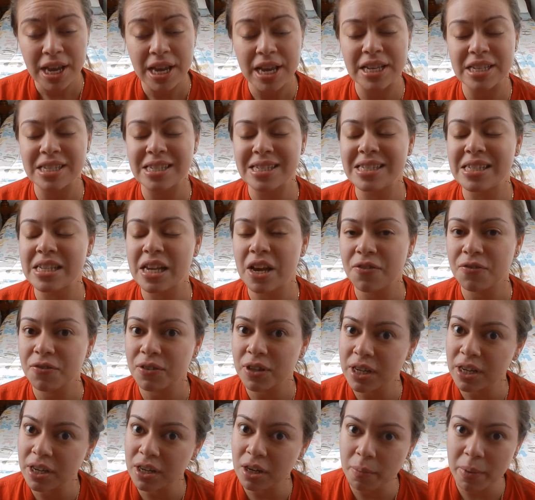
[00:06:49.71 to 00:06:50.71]
It's
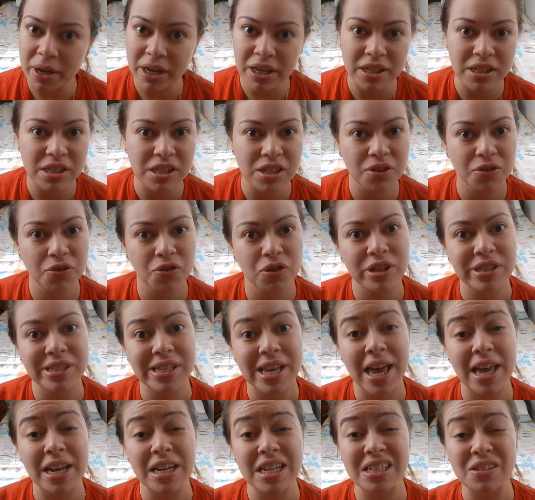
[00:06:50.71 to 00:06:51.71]
definitely gonna make a difference,
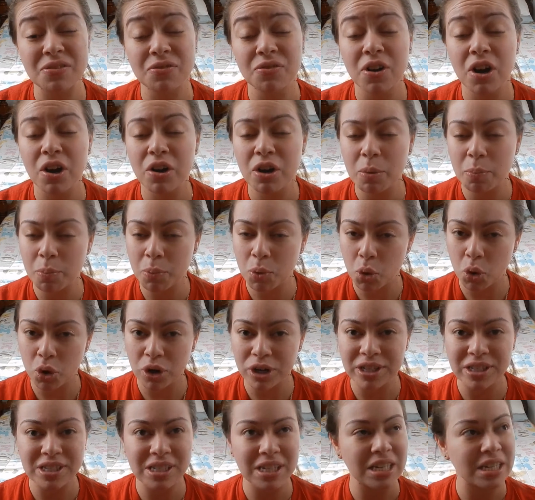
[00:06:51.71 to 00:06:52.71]
and it's very
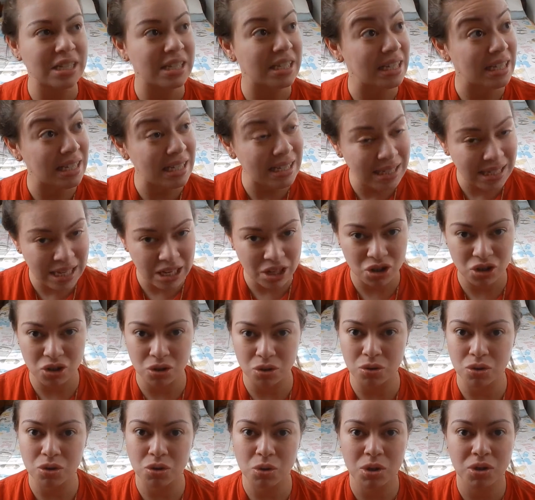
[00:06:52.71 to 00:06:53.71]
important, it's
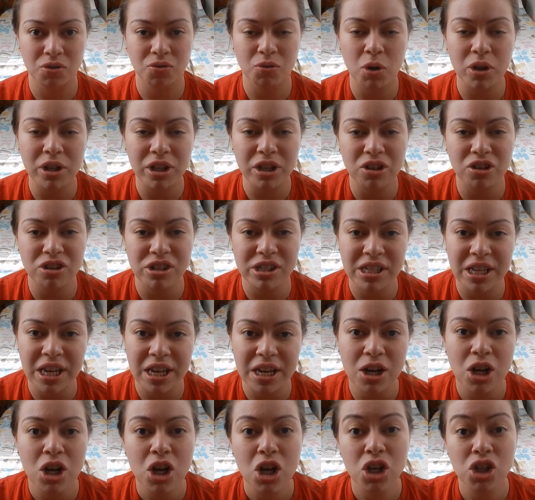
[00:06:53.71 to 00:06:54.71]
essential to exfoliate your
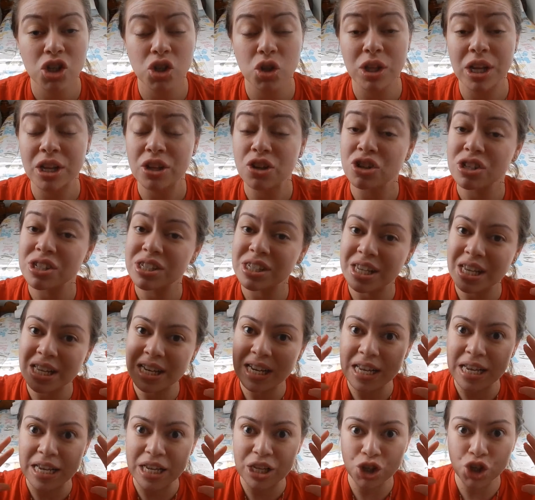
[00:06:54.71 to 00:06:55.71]
skin so that your
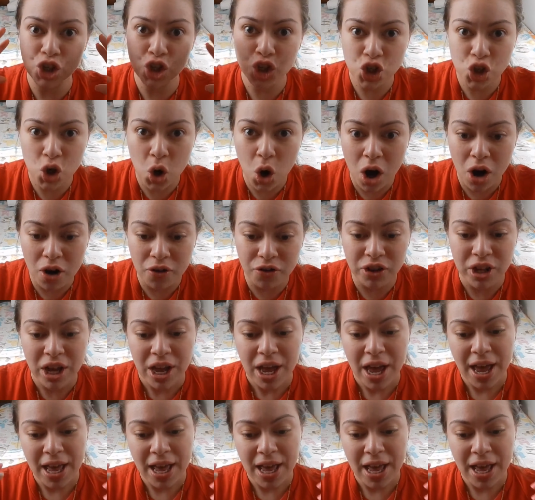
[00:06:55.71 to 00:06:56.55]
skin is soft,